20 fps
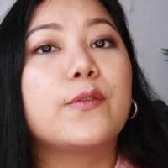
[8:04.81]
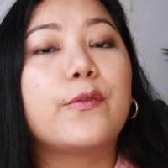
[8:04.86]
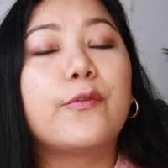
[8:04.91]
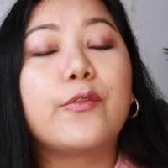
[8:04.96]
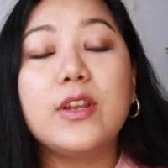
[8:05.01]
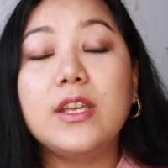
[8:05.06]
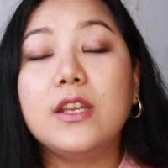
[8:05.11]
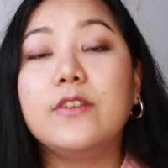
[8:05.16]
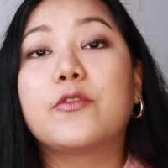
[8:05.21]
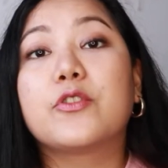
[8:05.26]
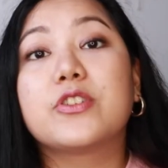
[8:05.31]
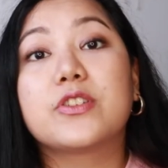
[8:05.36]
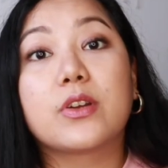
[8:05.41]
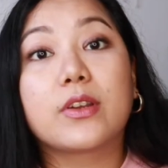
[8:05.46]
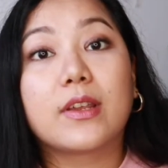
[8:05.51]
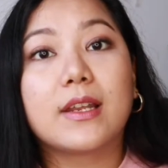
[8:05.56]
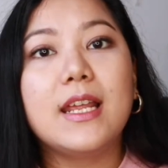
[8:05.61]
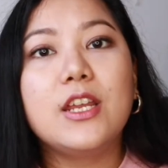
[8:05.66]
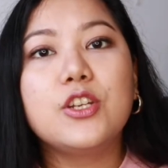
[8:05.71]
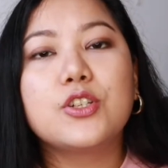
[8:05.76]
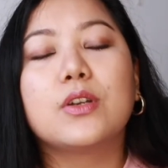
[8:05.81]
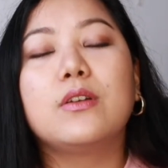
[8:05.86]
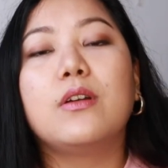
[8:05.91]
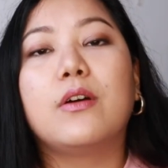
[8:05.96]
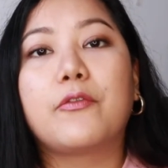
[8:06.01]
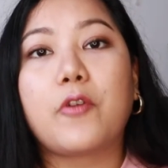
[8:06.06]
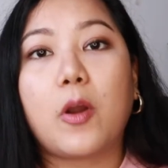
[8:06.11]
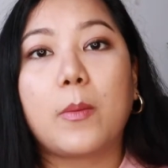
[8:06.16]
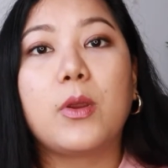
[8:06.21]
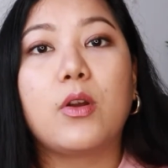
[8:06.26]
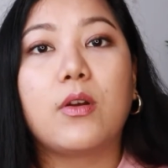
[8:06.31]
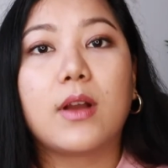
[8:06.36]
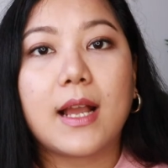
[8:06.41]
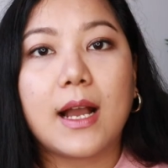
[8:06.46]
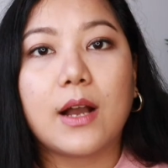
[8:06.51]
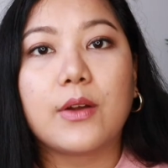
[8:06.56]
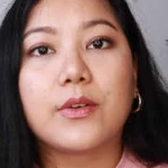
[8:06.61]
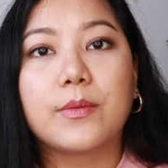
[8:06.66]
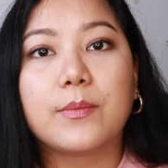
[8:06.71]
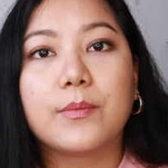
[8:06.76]
free for circulation from your
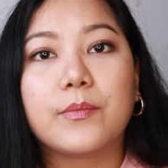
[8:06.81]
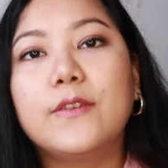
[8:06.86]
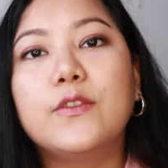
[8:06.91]
account.